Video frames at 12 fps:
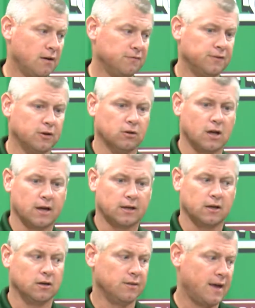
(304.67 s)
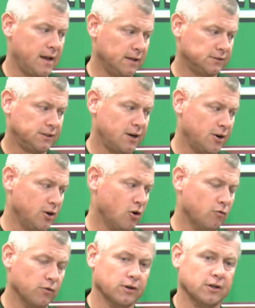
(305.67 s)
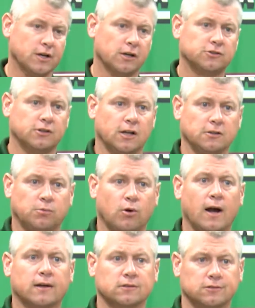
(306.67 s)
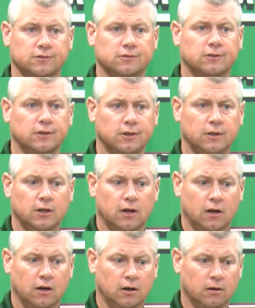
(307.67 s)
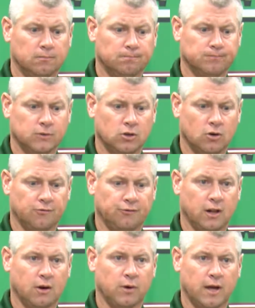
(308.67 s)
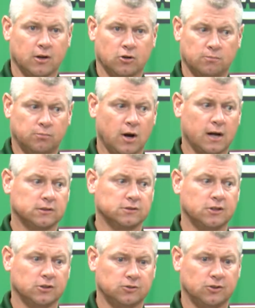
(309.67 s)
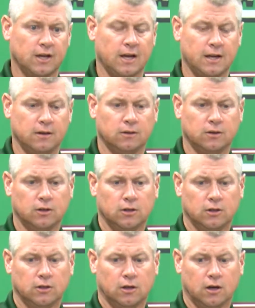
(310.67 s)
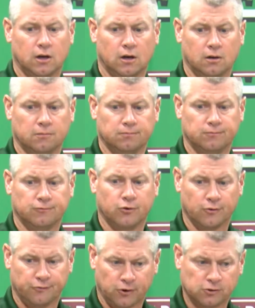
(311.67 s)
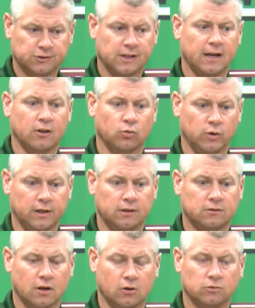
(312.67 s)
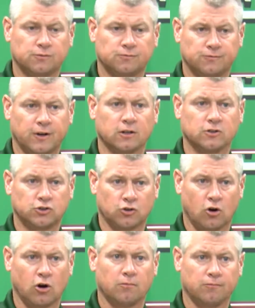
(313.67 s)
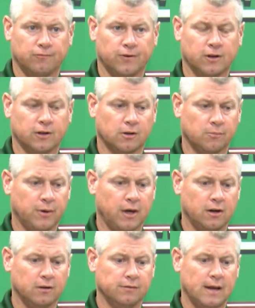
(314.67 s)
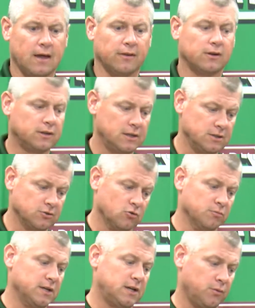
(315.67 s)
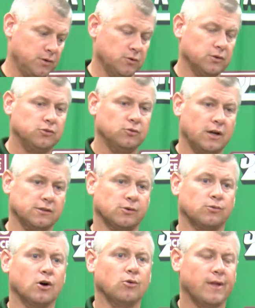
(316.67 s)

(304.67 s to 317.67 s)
I felt like that has carried over into yesterday's practice. You know, I felt like we had a good practice yesterday for the first day of the week. Thought it was fairly sharp, fairly competitive. Now the key is going to be, can we do it 2 days in a row?